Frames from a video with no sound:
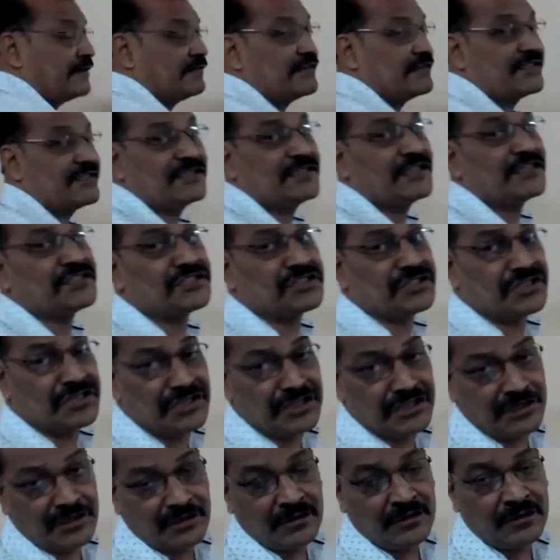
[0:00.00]
this is the
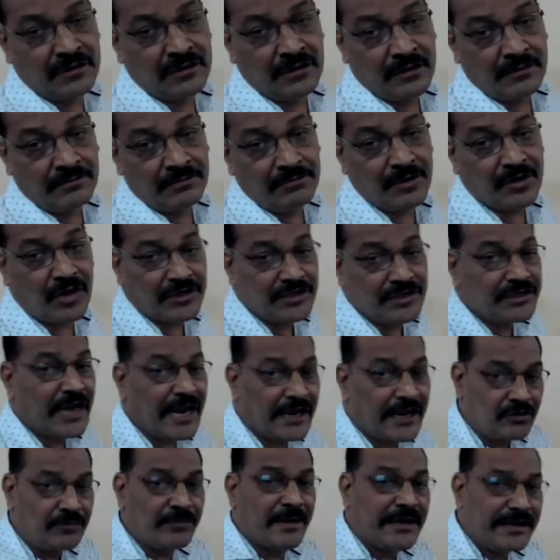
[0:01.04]
string, because it
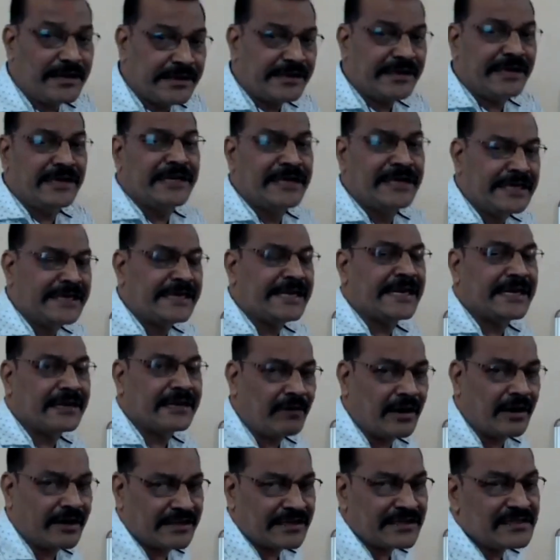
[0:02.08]
automatically indicates
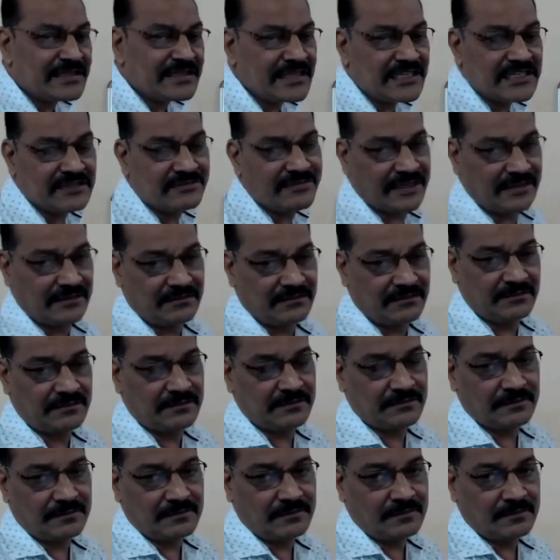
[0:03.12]
what is this one.
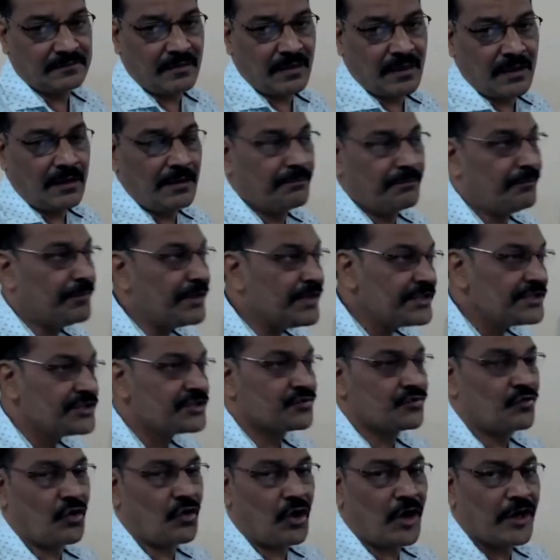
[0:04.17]
Means
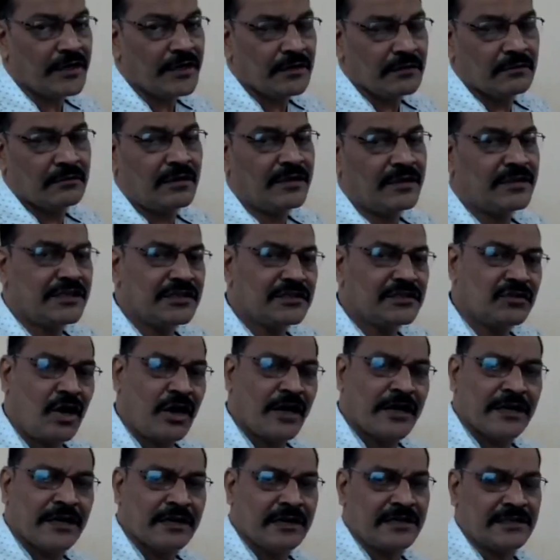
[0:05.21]
what? It is
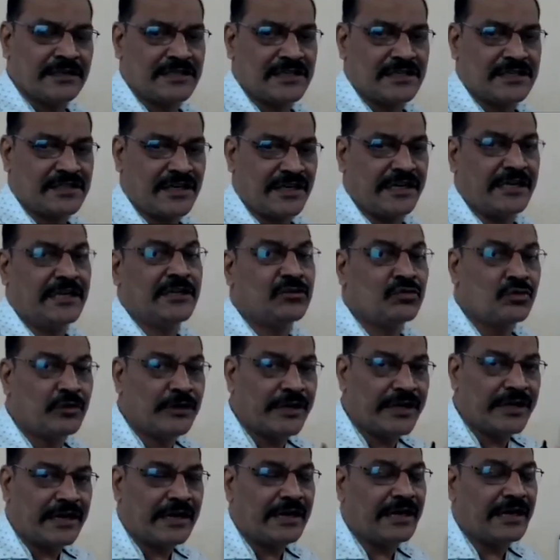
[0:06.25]
not necessary to
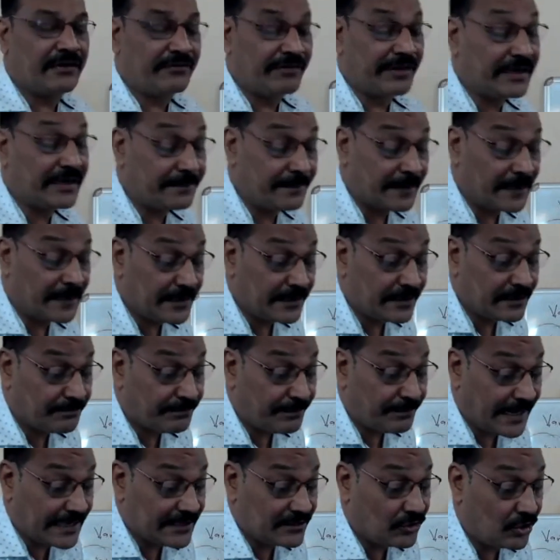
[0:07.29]
declare variable in
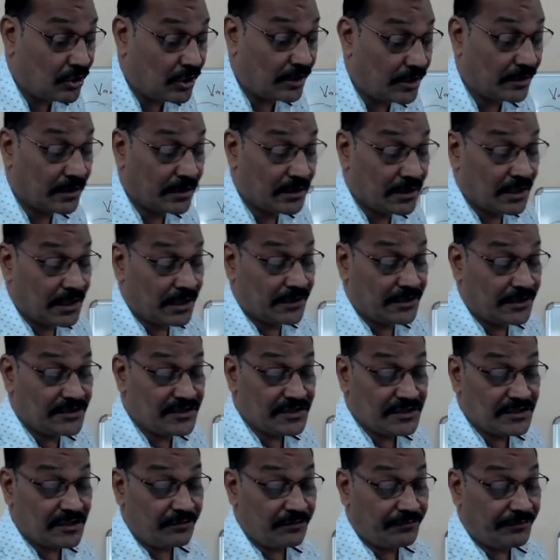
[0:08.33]
Python. This
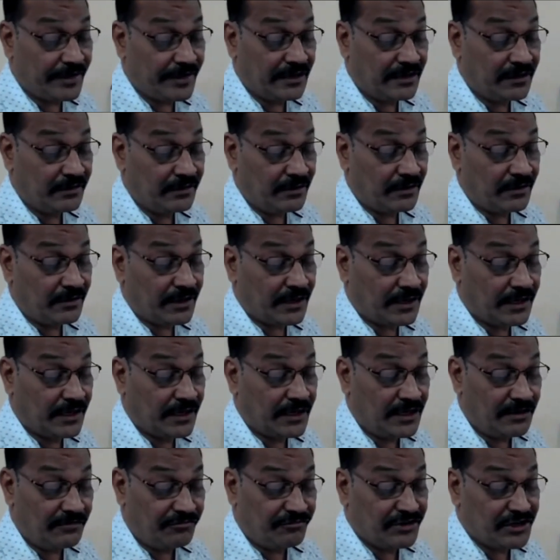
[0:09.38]
is the very
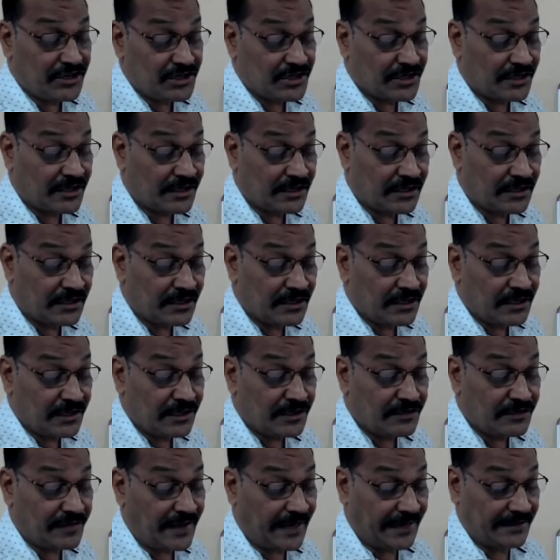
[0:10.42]
key feature
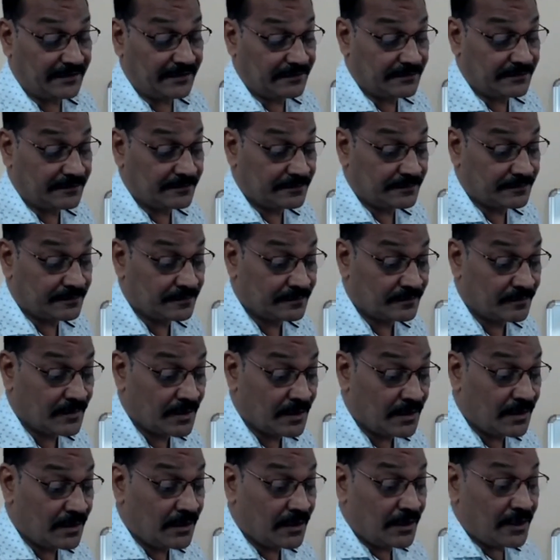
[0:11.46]
in that.
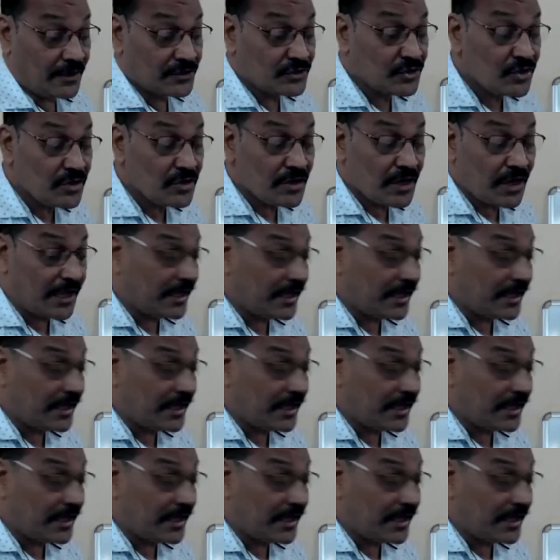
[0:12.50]
So